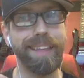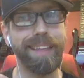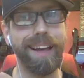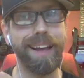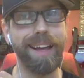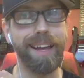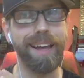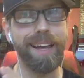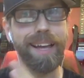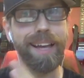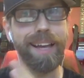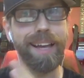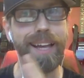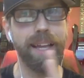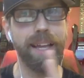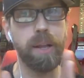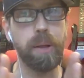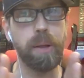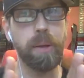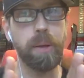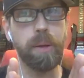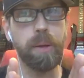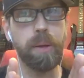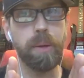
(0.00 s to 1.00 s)
uh,
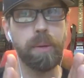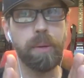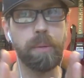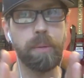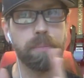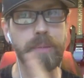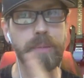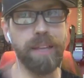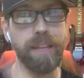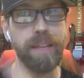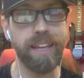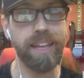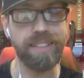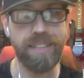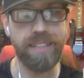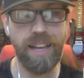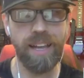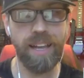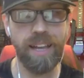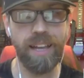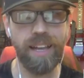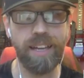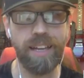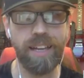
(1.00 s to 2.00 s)
playing
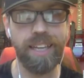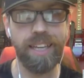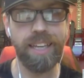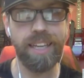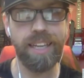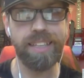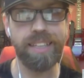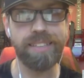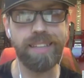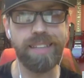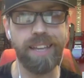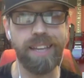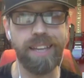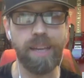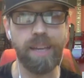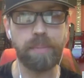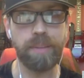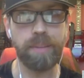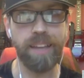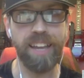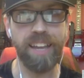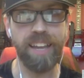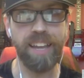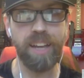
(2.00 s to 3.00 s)
tug is like
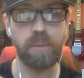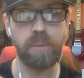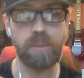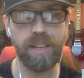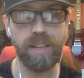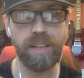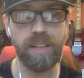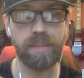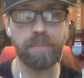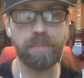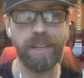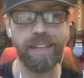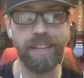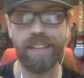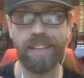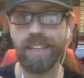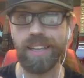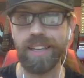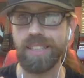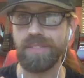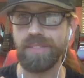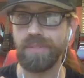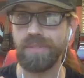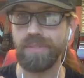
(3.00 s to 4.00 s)
playing rugby.
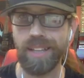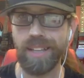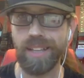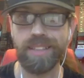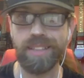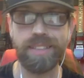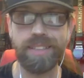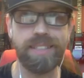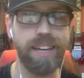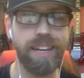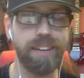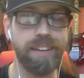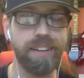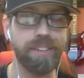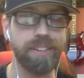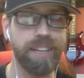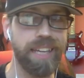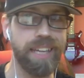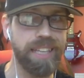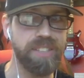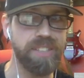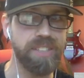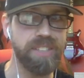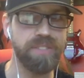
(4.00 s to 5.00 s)
It's
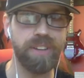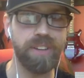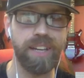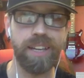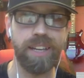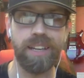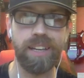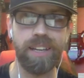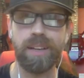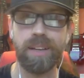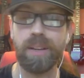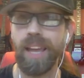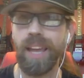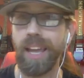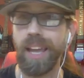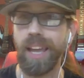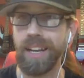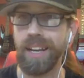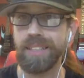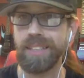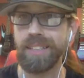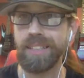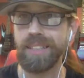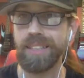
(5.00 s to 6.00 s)
voluntary, it's fun,
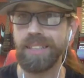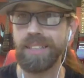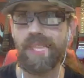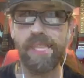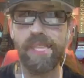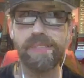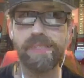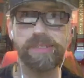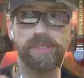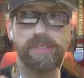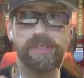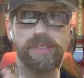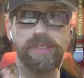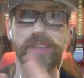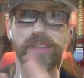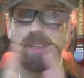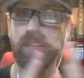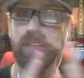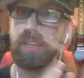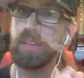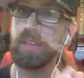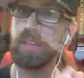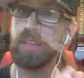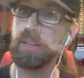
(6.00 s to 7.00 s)
and it's intense.
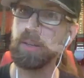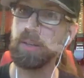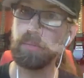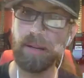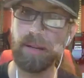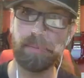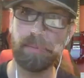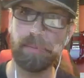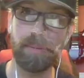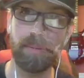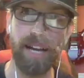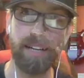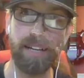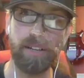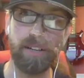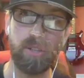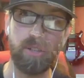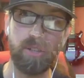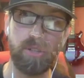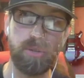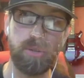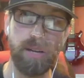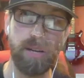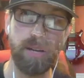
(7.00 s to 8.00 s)
But a bite
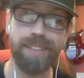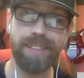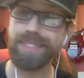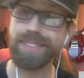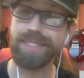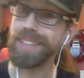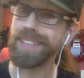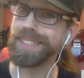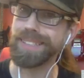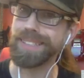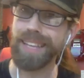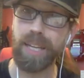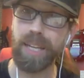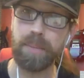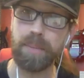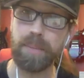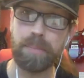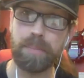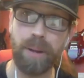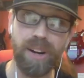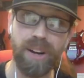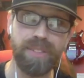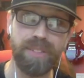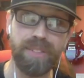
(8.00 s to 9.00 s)
under stress is like a
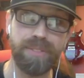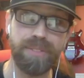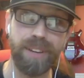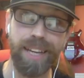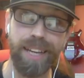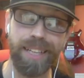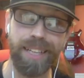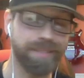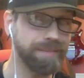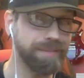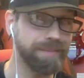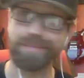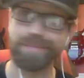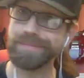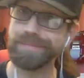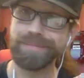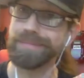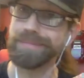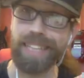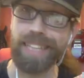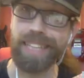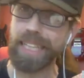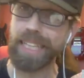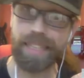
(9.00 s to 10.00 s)
bar fight.
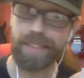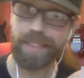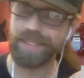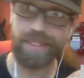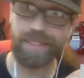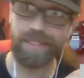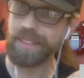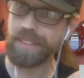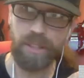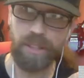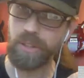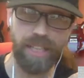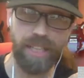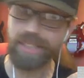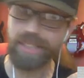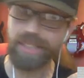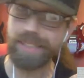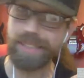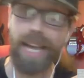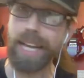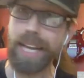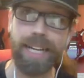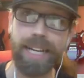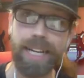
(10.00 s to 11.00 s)
Mm. Like,
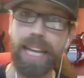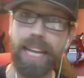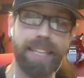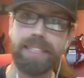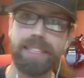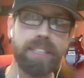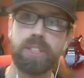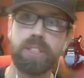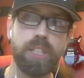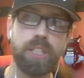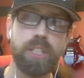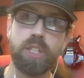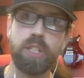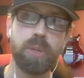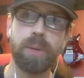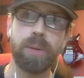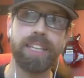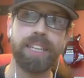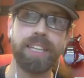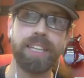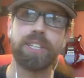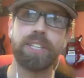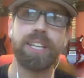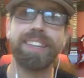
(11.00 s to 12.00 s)
that's not an ideal
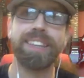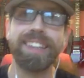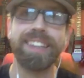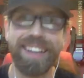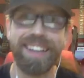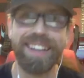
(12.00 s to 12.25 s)
situation.